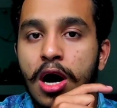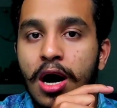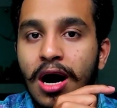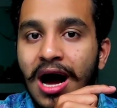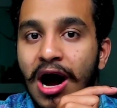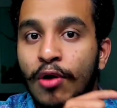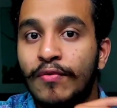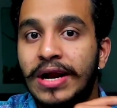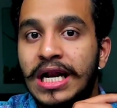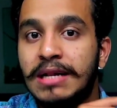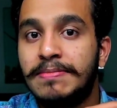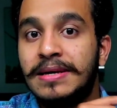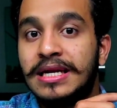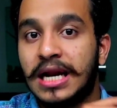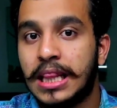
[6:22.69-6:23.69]
how it will
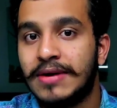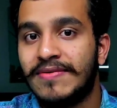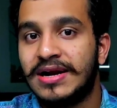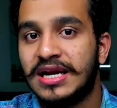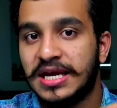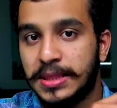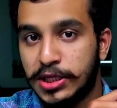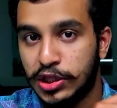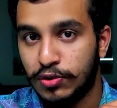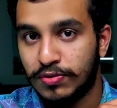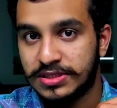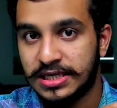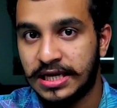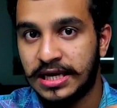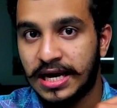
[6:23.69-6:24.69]
be relevant in the
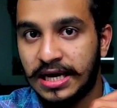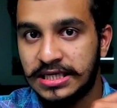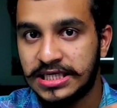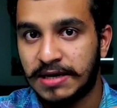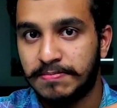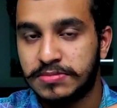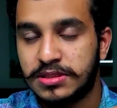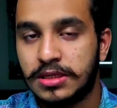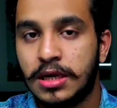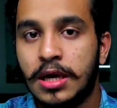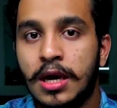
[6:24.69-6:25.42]
university exams.